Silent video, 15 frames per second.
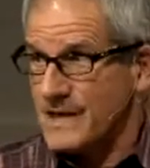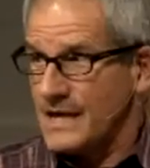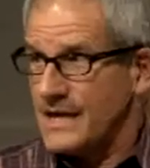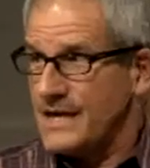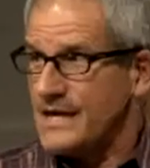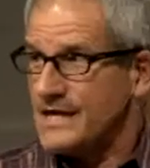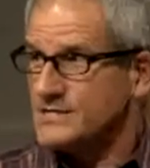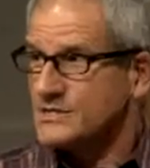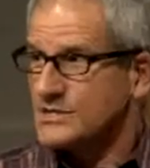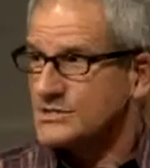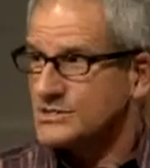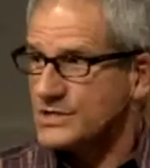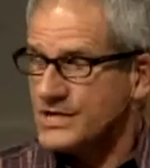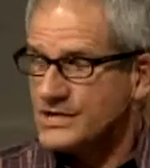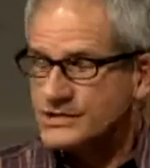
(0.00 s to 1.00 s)
He is a,
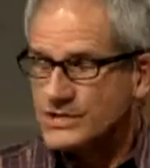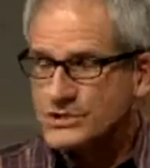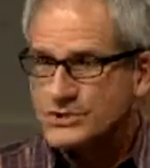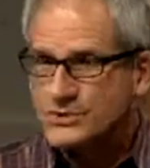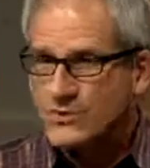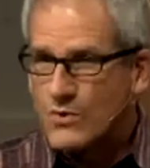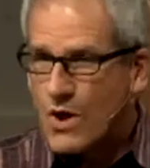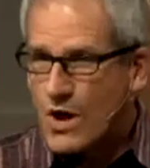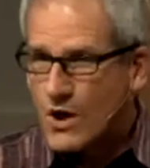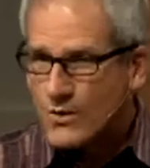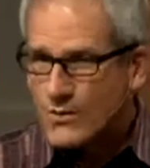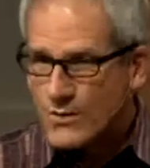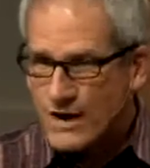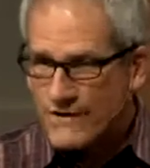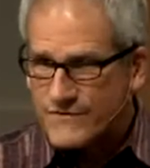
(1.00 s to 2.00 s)
he is a
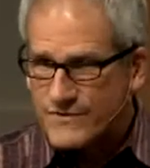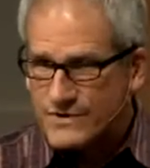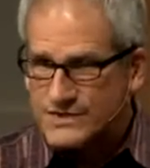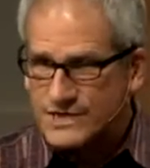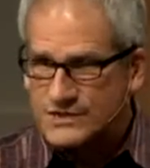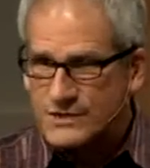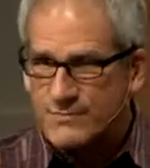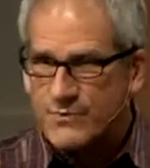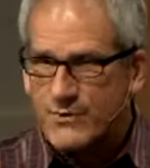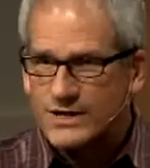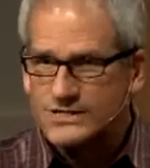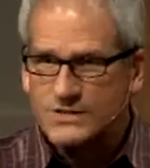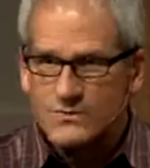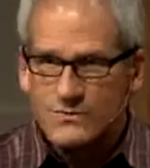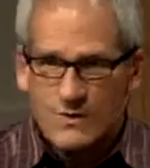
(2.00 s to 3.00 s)
strong refuge. He's a
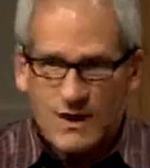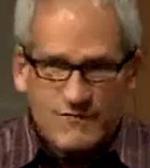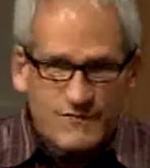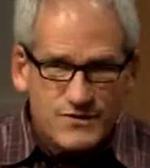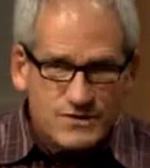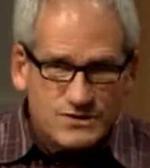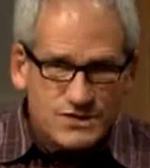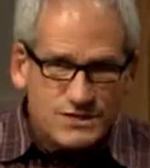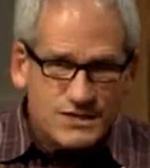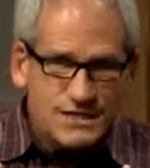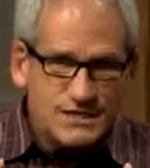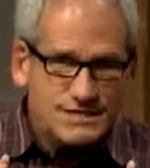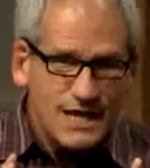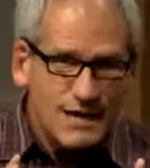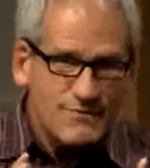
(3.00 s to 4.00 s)
present refuge in,
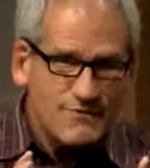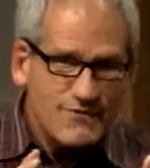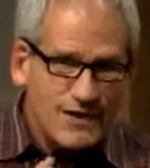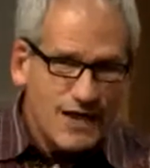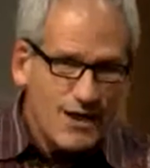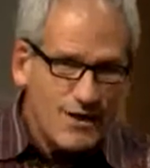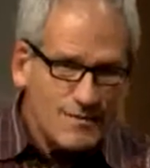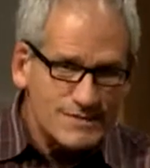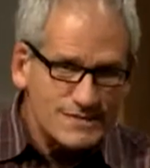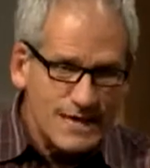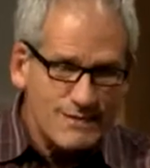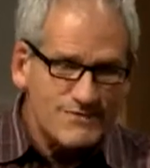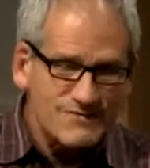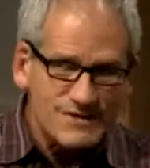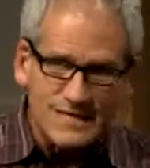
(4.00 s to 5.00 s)
in time of help, in
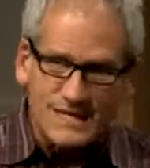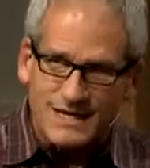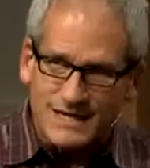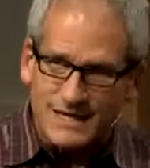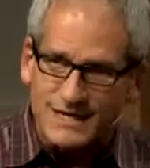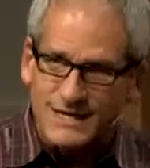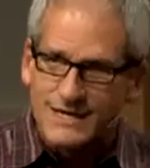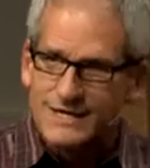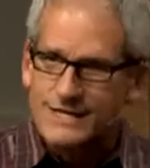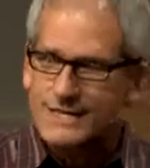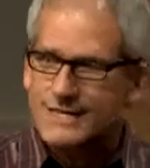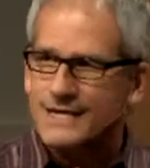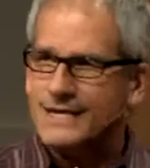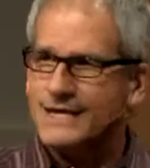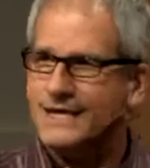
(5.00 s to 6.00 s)
time of need.
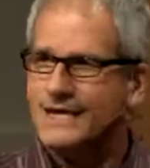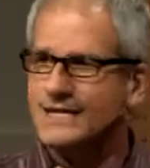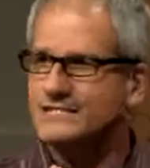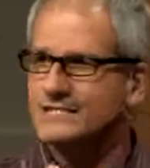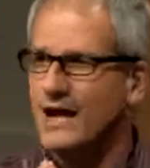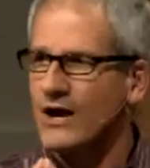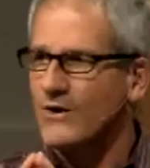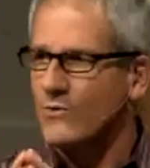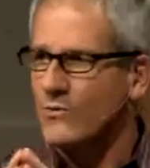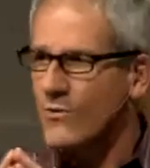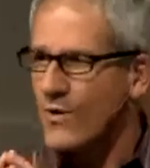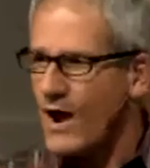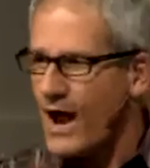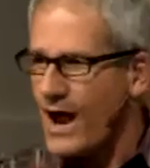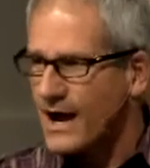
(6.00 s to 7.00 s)
He is our
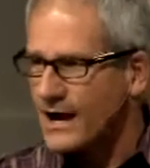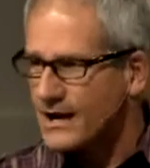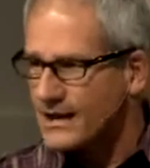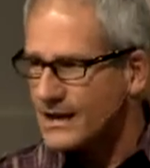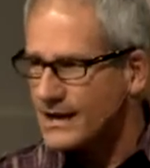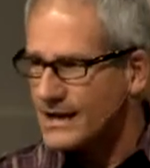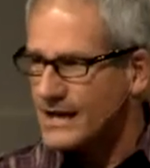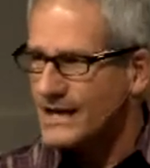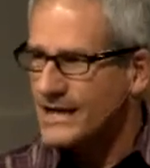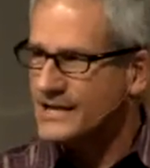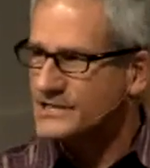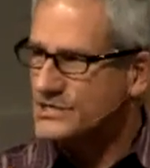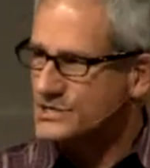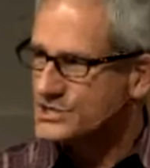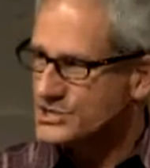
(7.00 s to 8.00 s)
rock. He
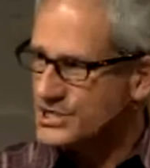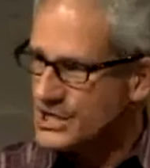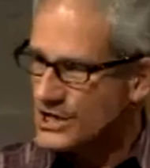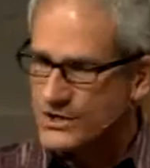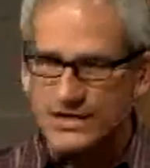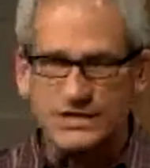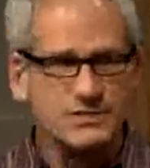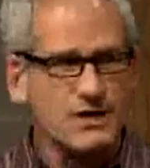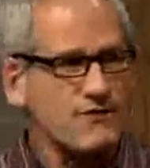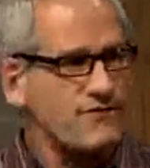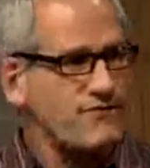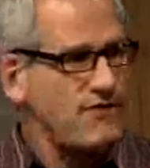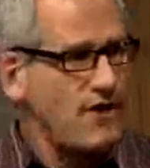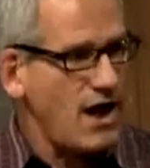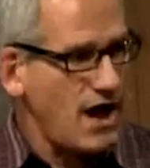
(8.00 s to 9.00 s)
is a shield. He is our
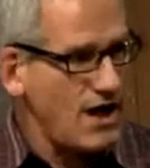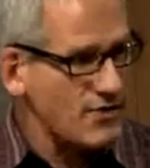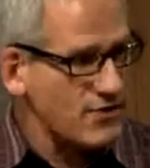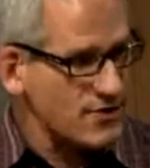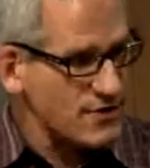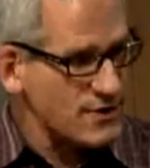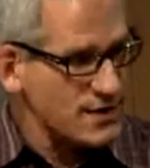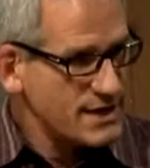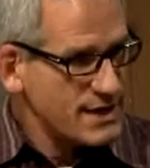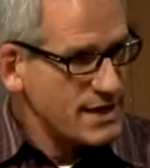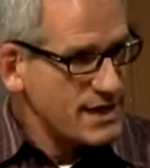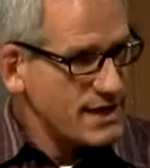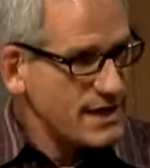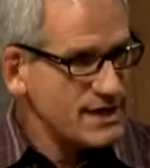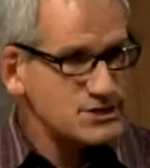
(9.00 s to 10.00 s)
Father.
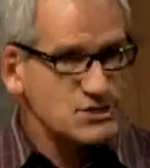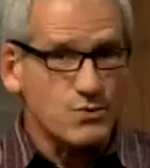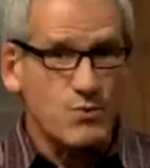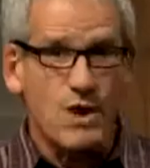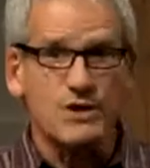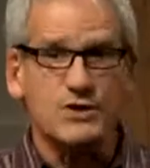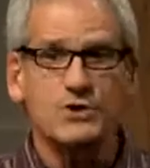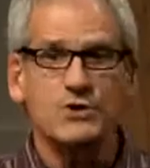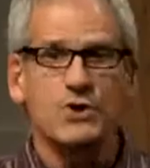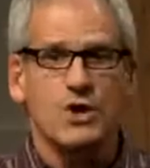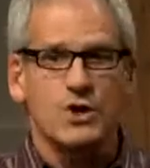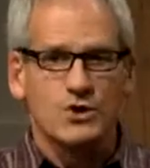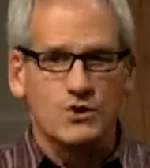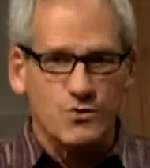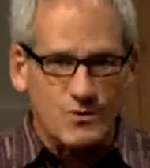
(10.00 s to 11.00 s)
He is the one who
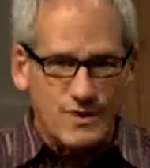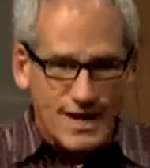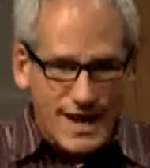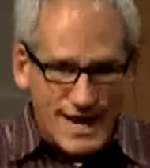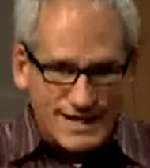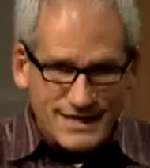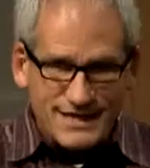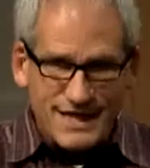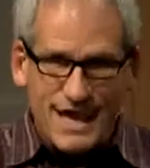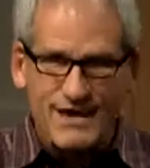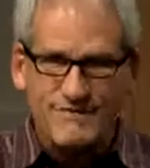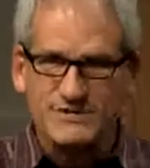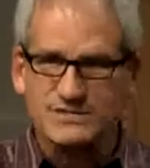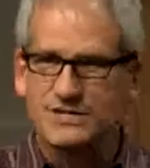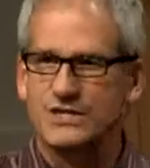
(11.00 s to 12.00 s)
created the
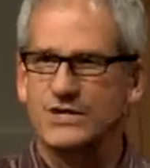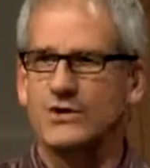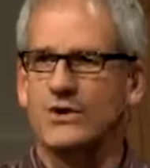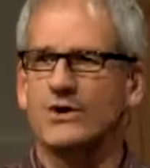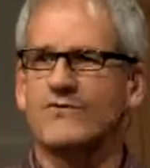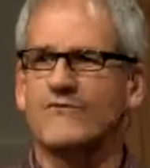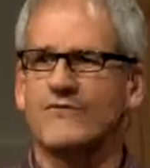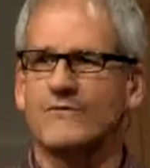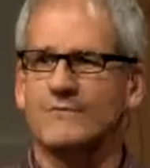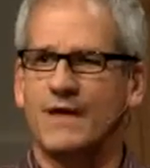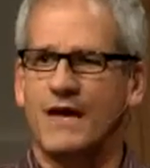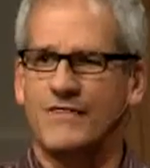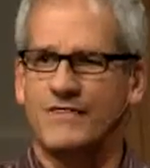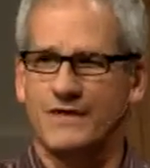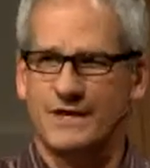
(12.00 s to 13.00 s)
heavens and the earth from
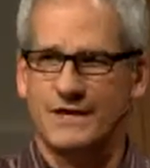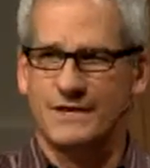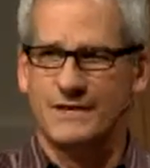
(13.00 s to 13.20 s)
nothing.